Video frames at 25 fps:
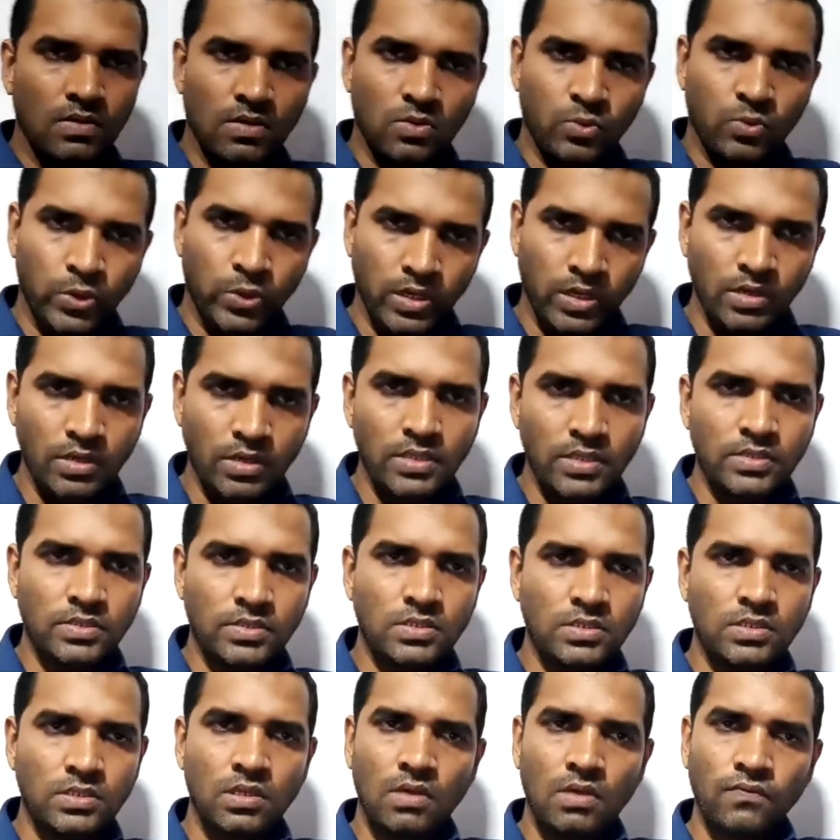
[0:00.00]

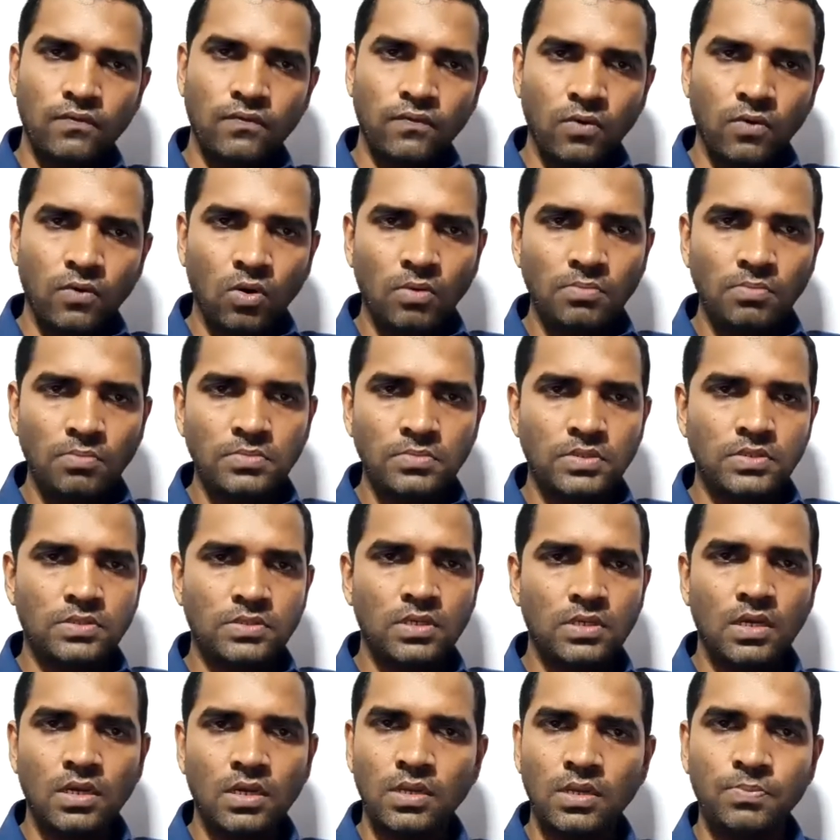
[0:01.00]
queries,
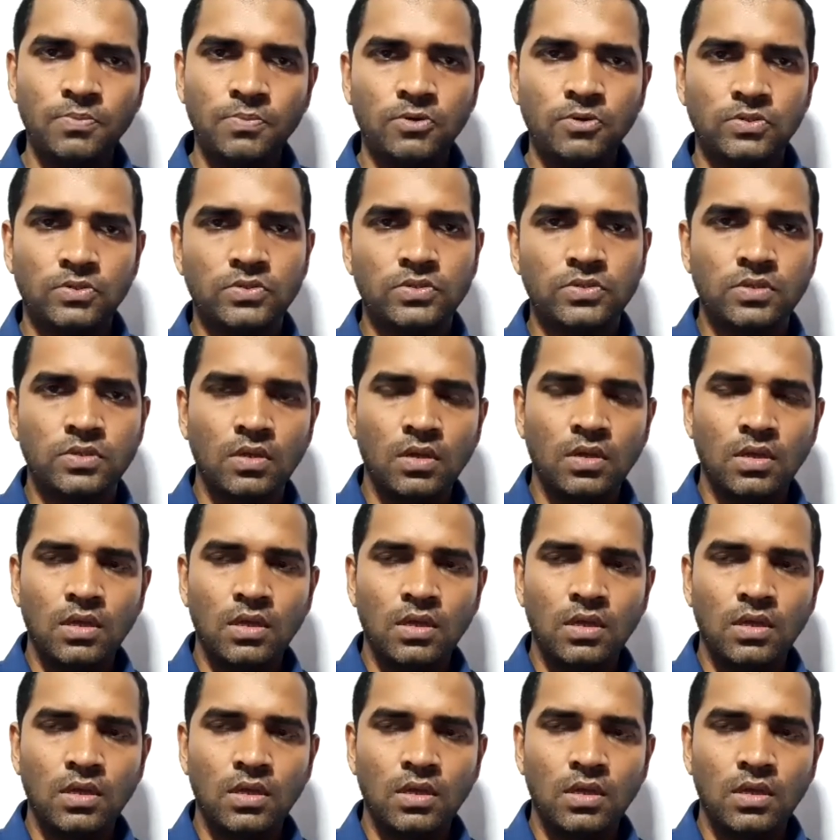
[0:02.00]
forms, reports.